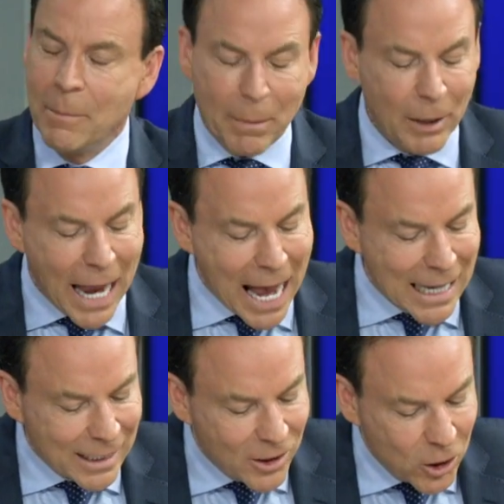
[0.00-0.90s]
People
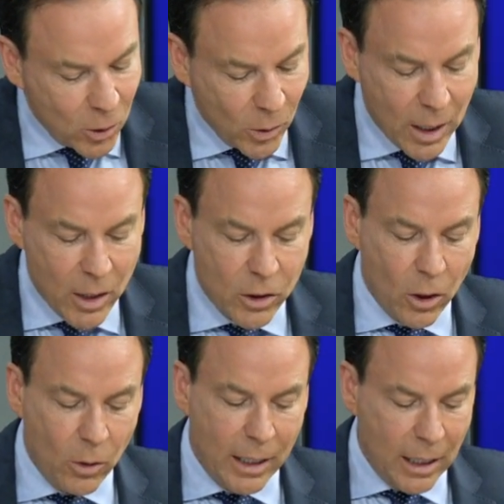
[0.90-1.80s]
ask us too.
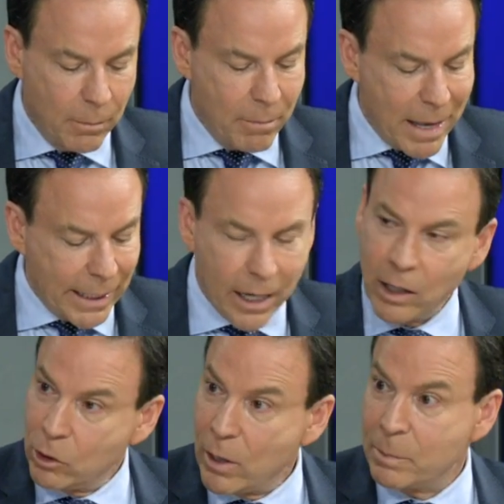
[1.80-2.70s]
So
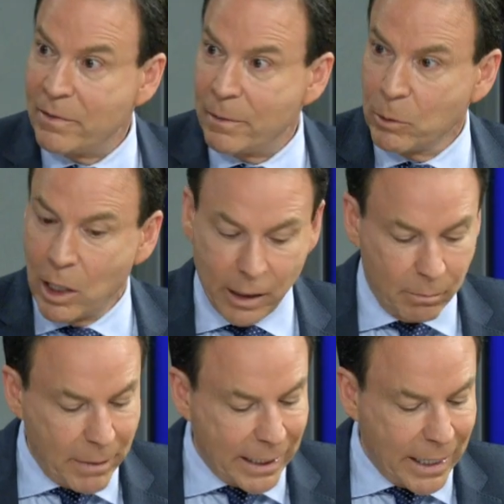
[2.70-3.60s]
Medicare, correct me if I'm wrong here,
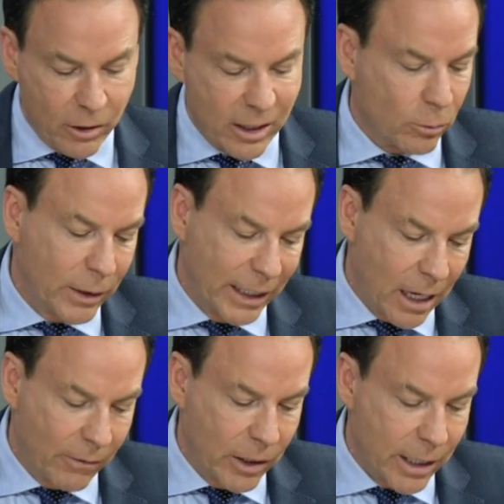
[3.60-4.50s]
Medicare doesn't really
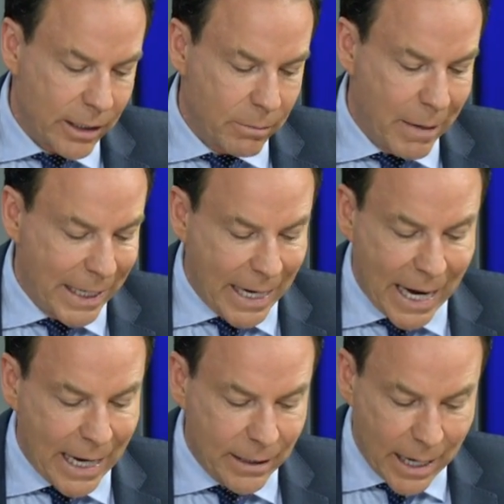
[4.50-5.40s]
cover this,
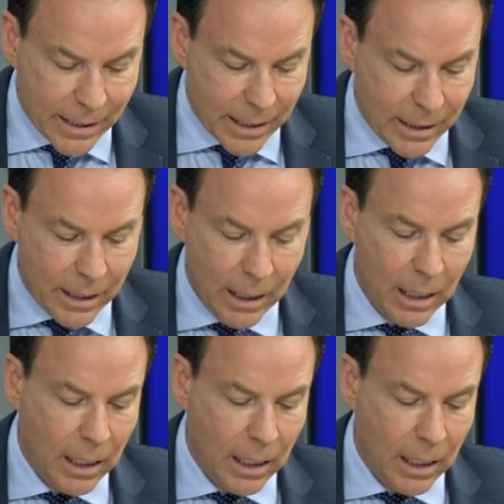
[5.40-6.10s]
Medicaid doesn't.